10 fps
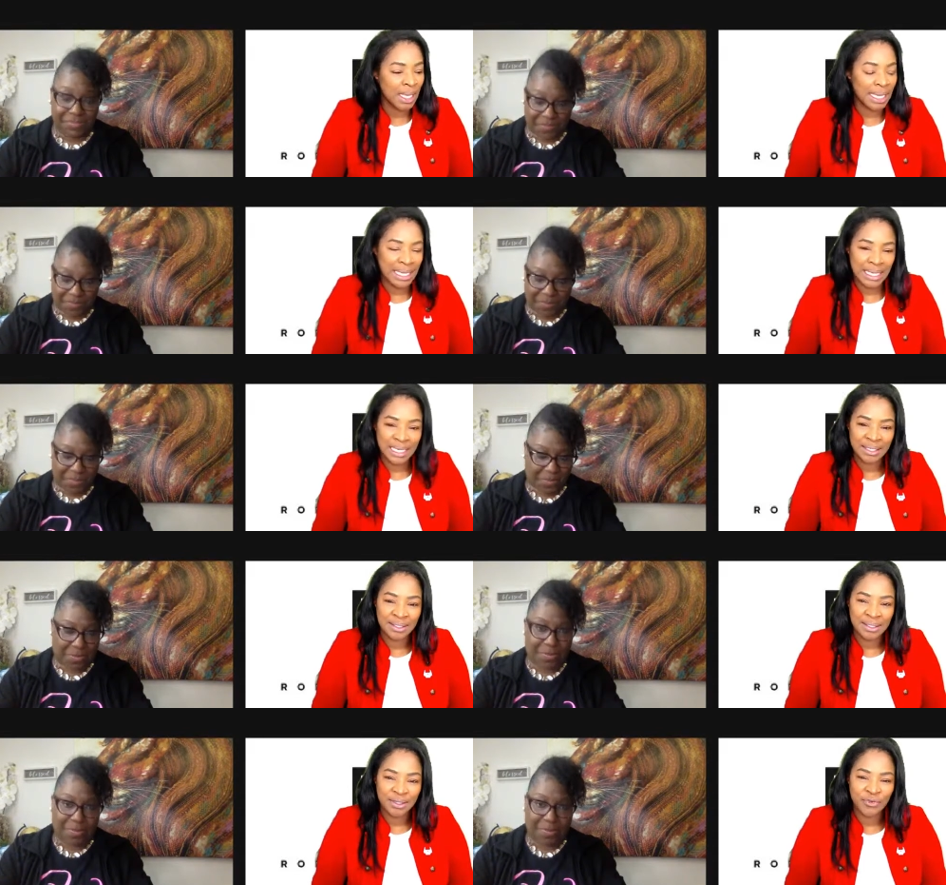Speaker 1: And
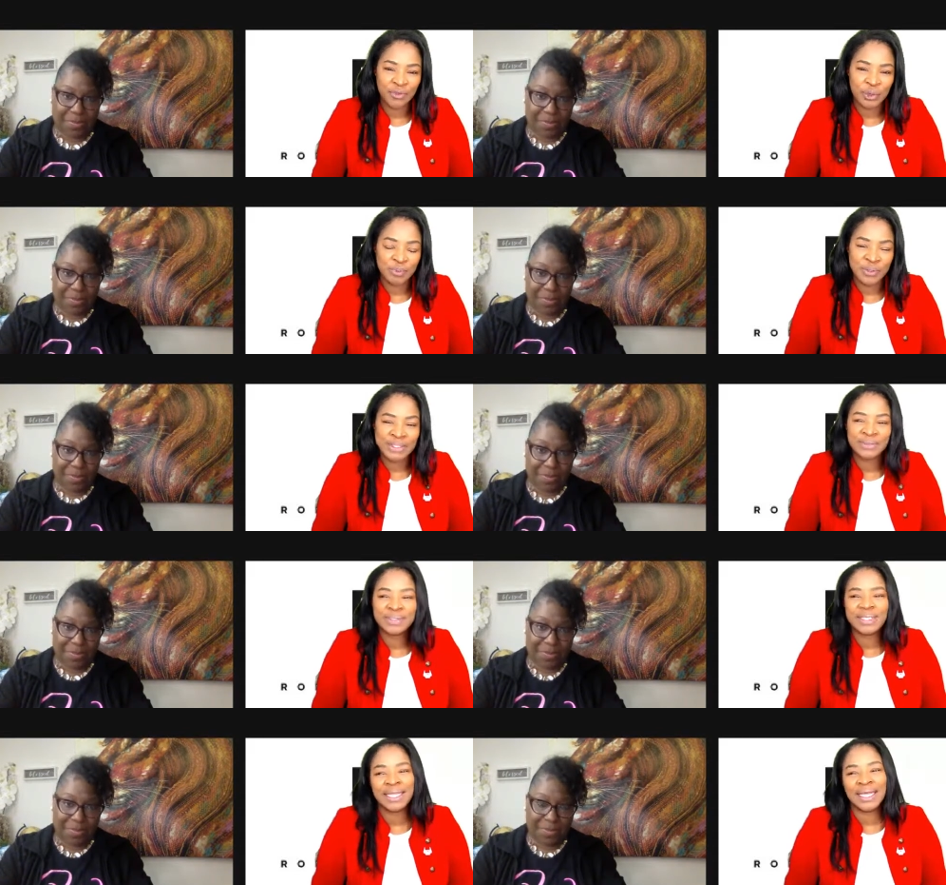the first person who
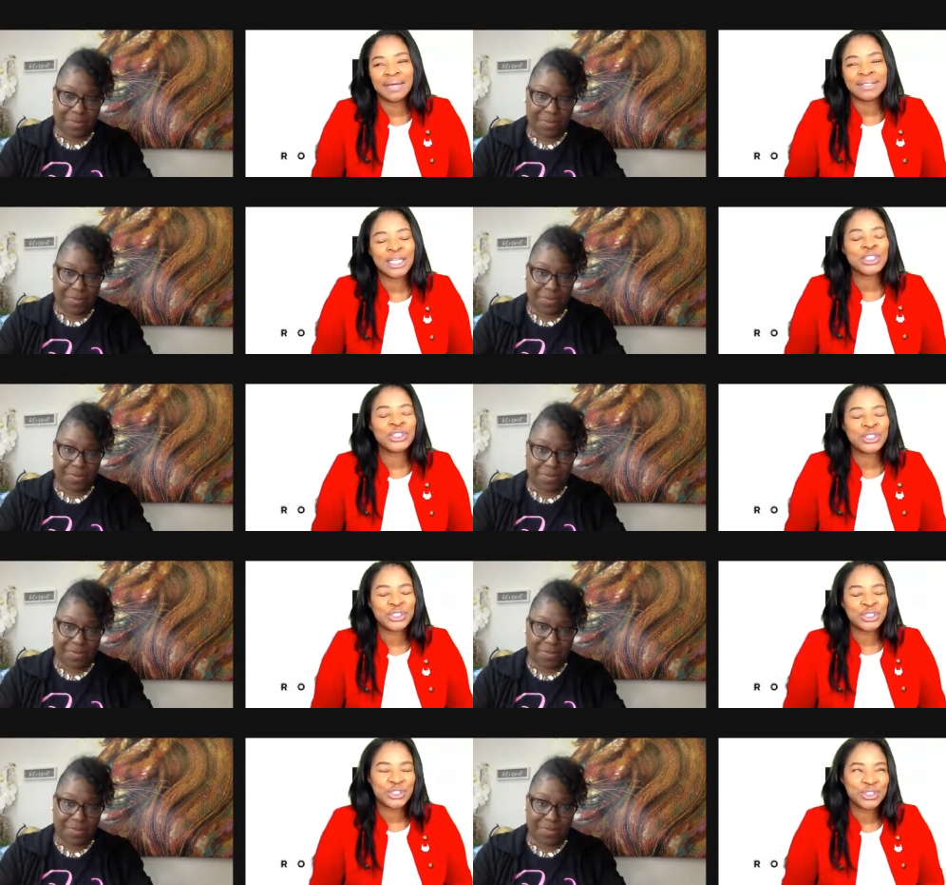said that, I was like,
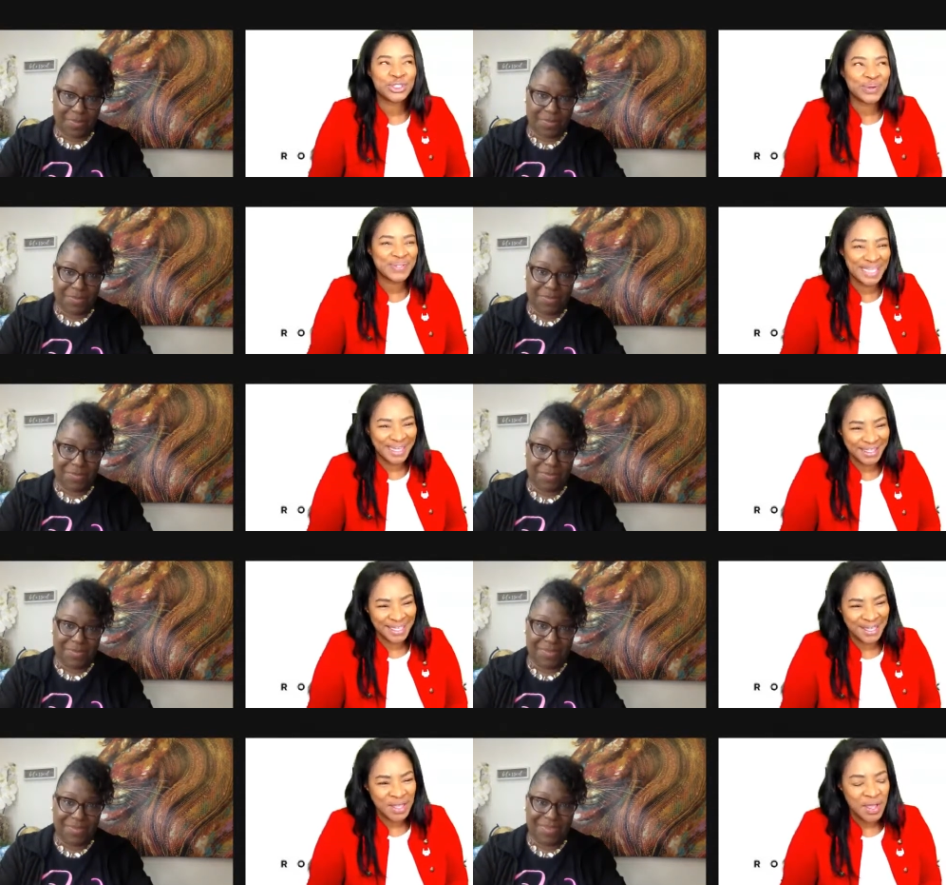shh, don't say
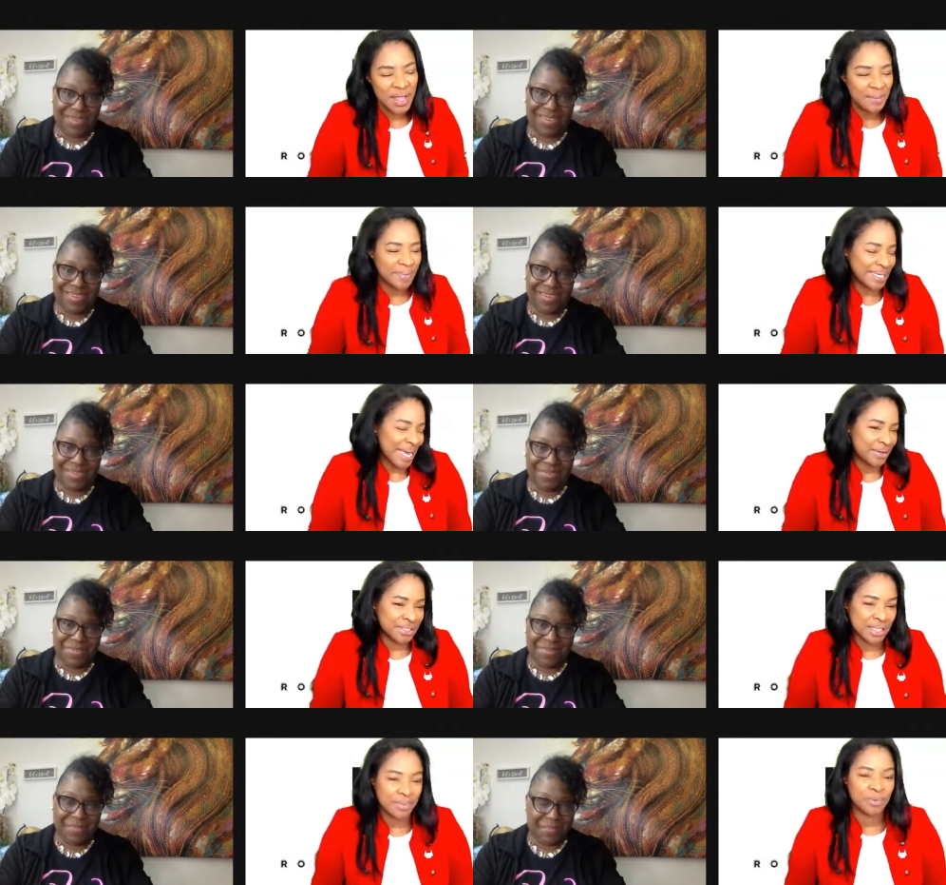anything. But now it's
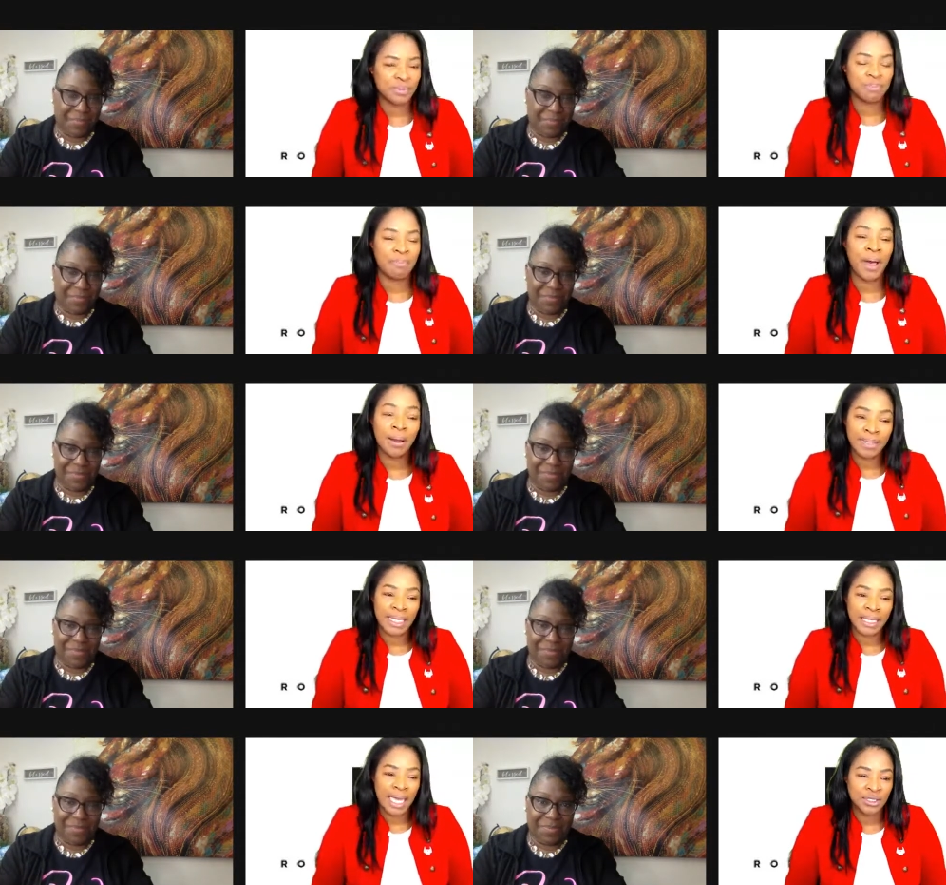almost
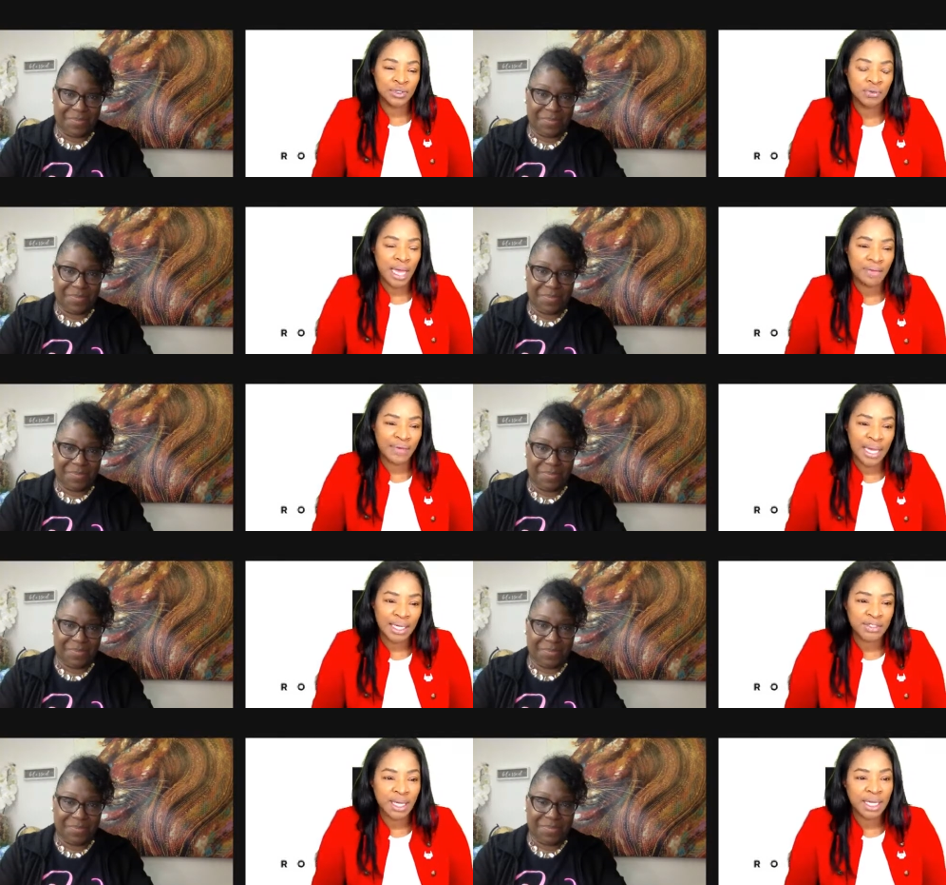public. I do have a
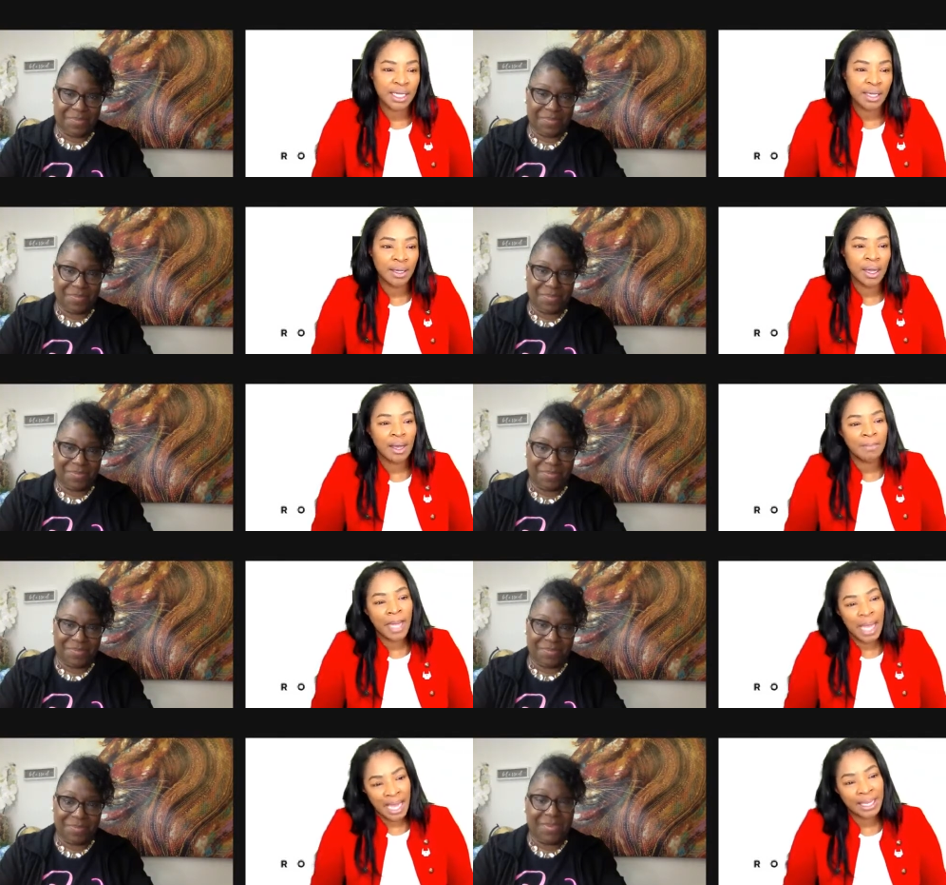contract um,
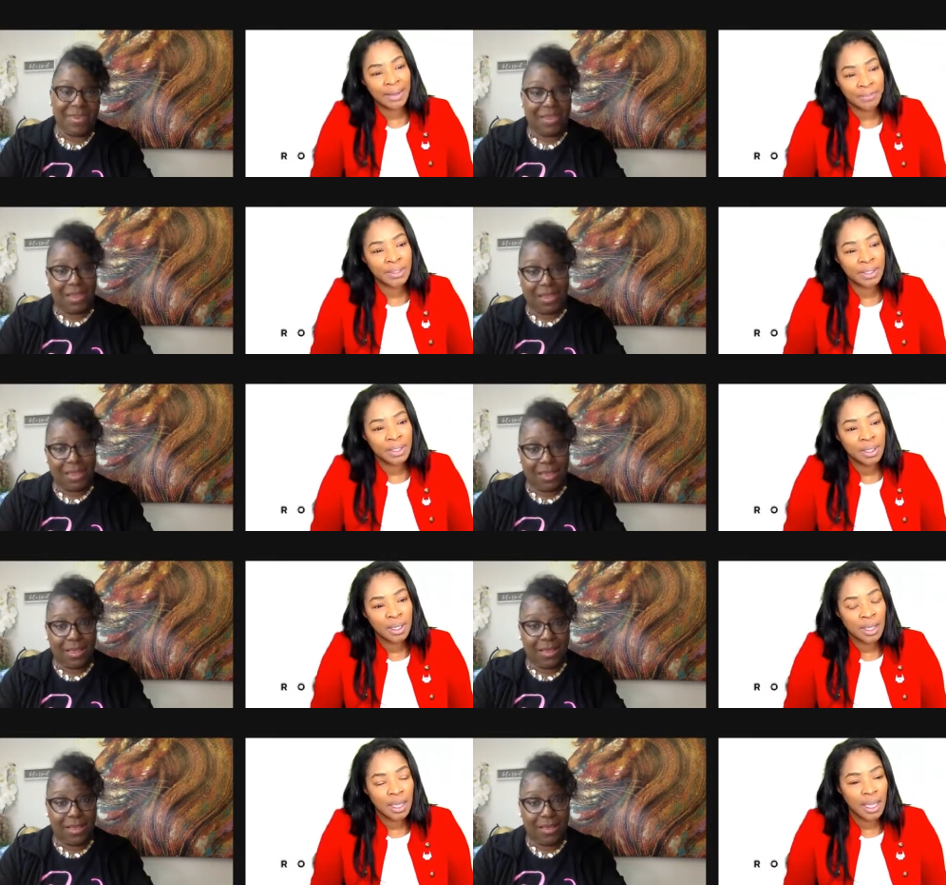on that book,
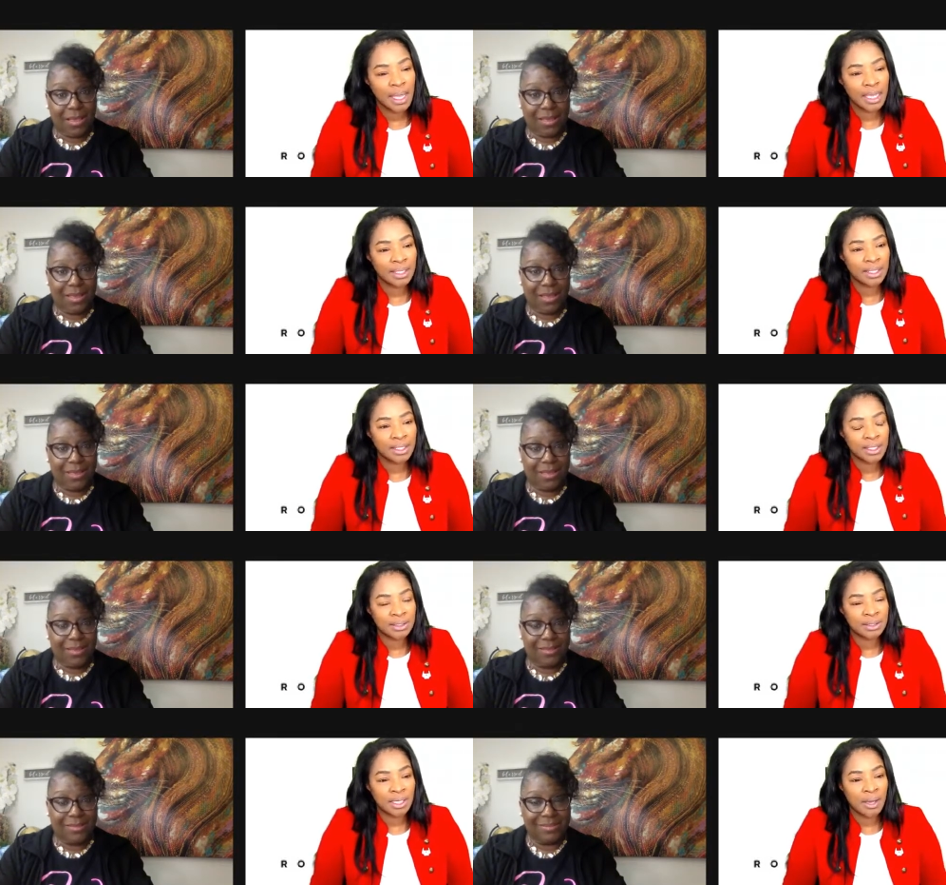and it
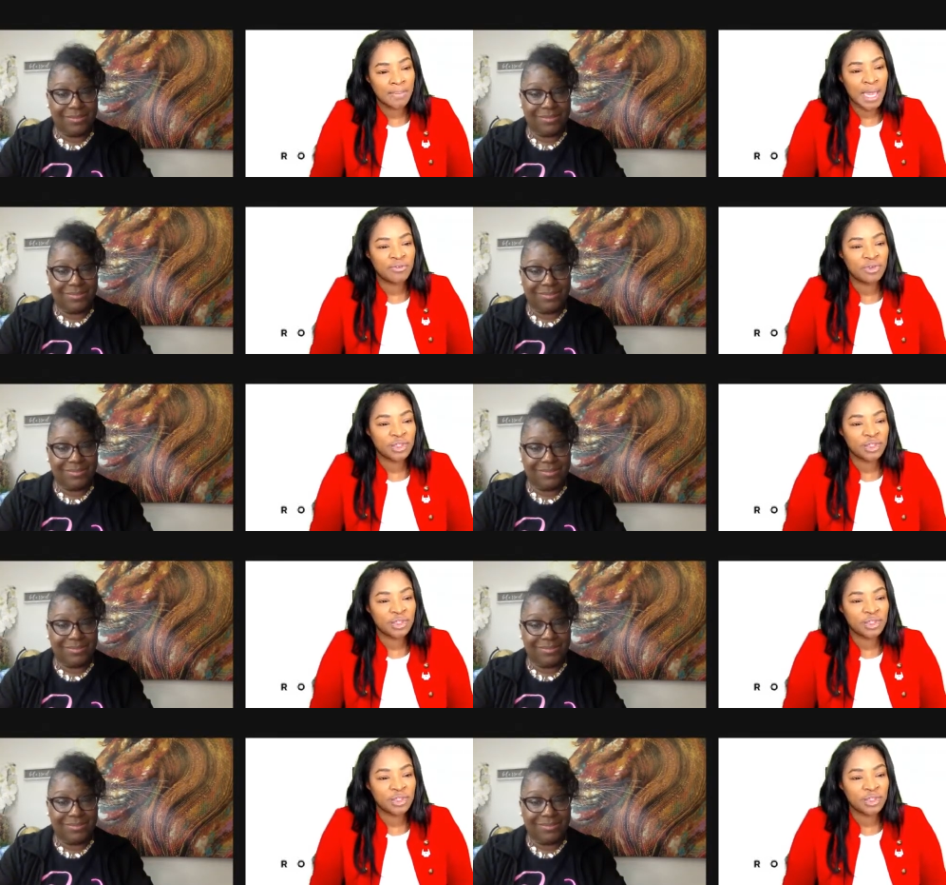is um, having a